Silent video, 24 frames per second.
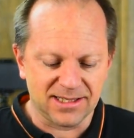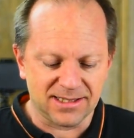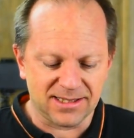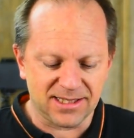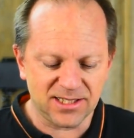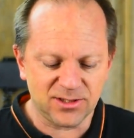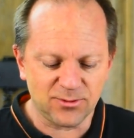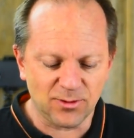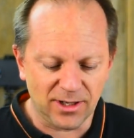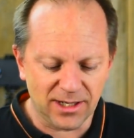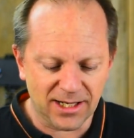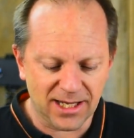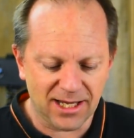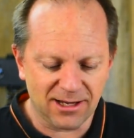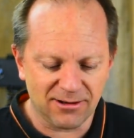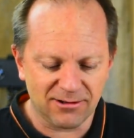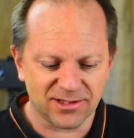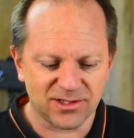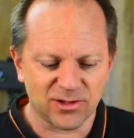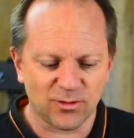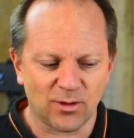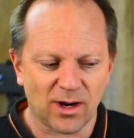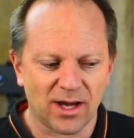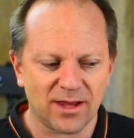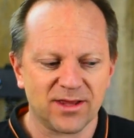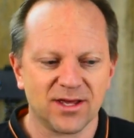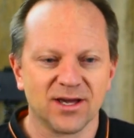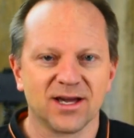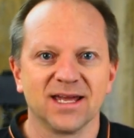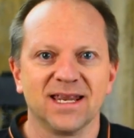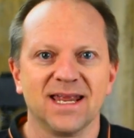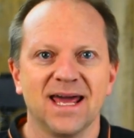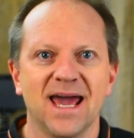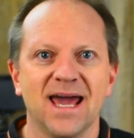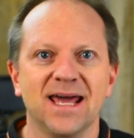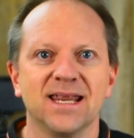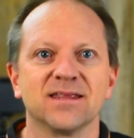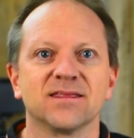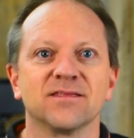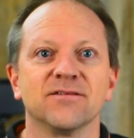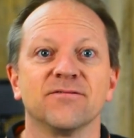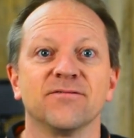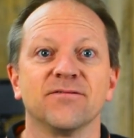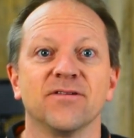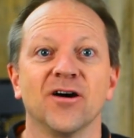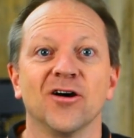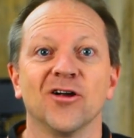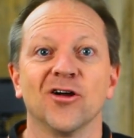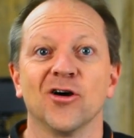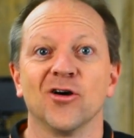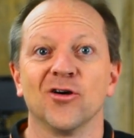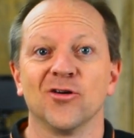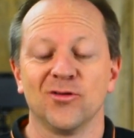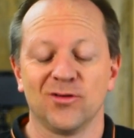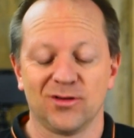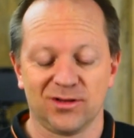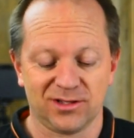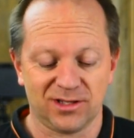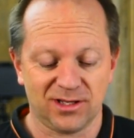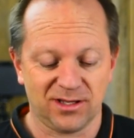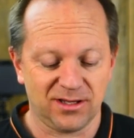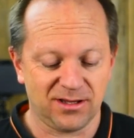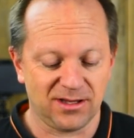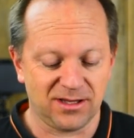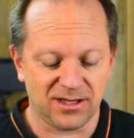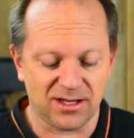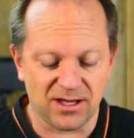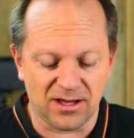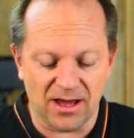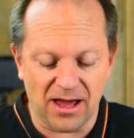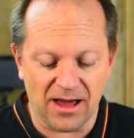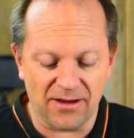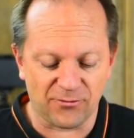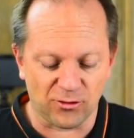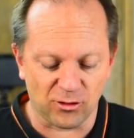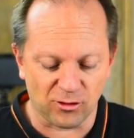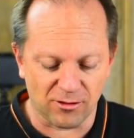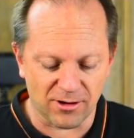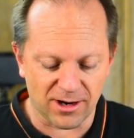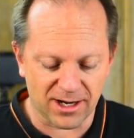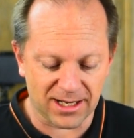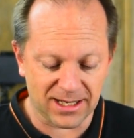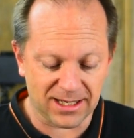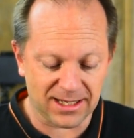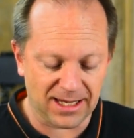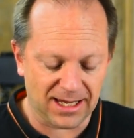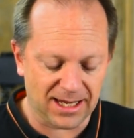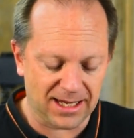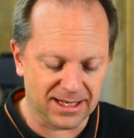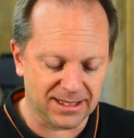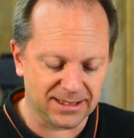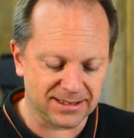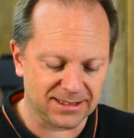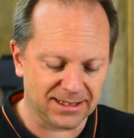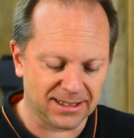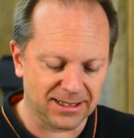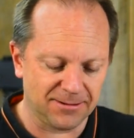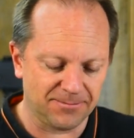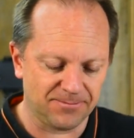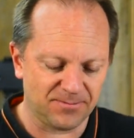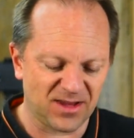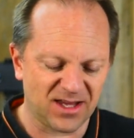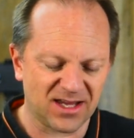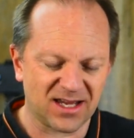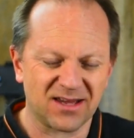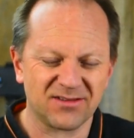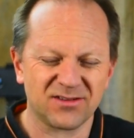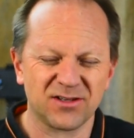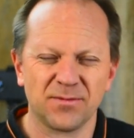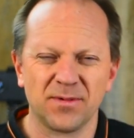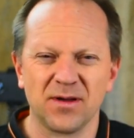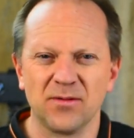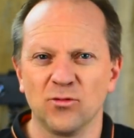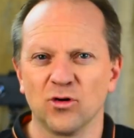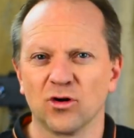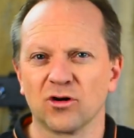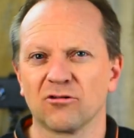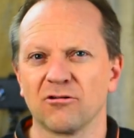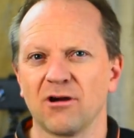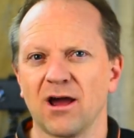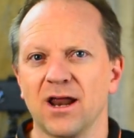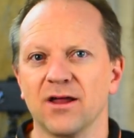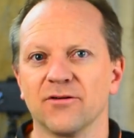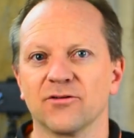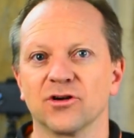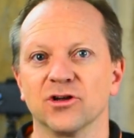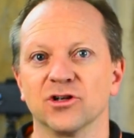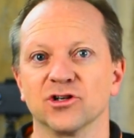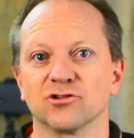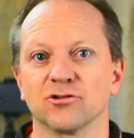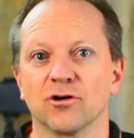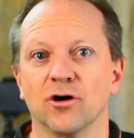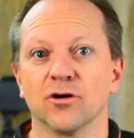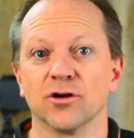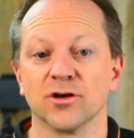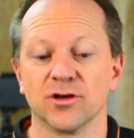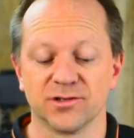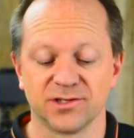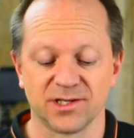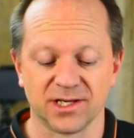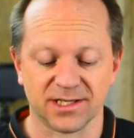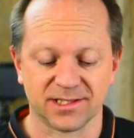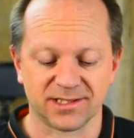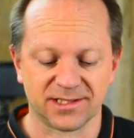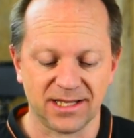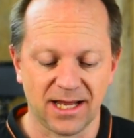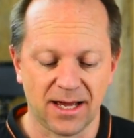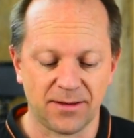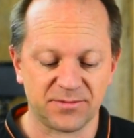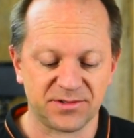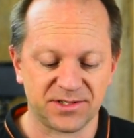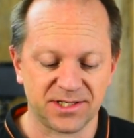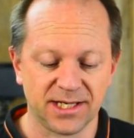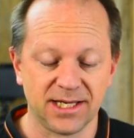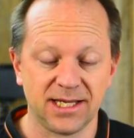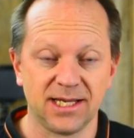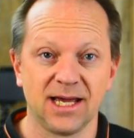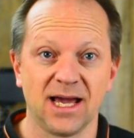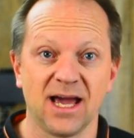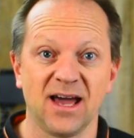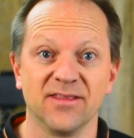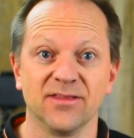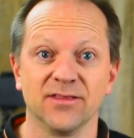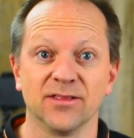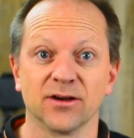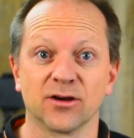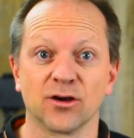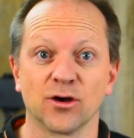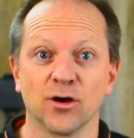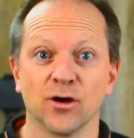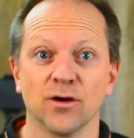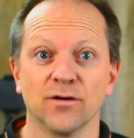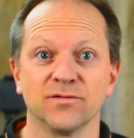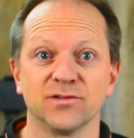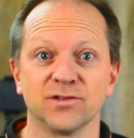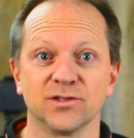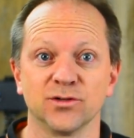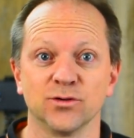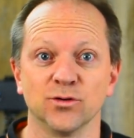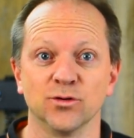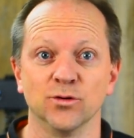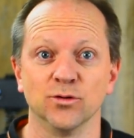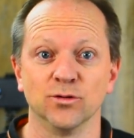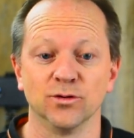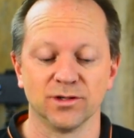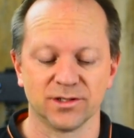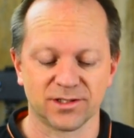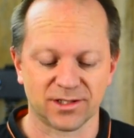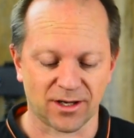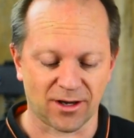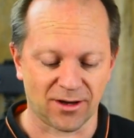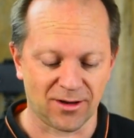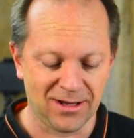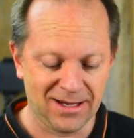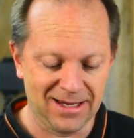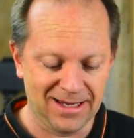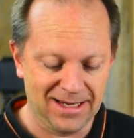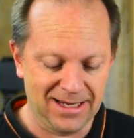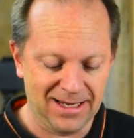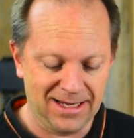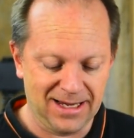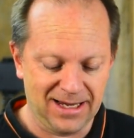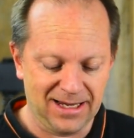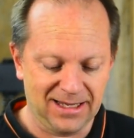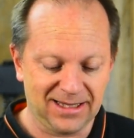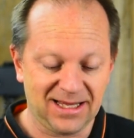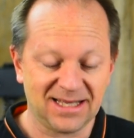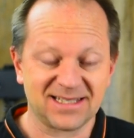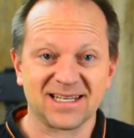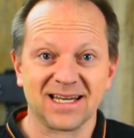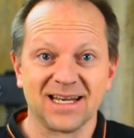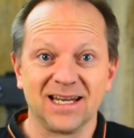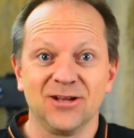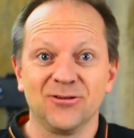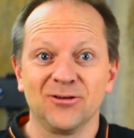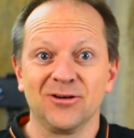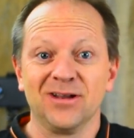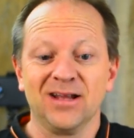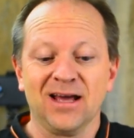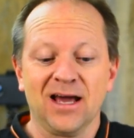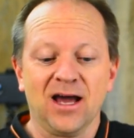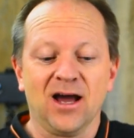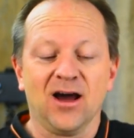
This one here is a way that you can edit the photo that you have already, and um, it gives you a bit more creative control using Snapseed and the Curves tool. So let's get into it.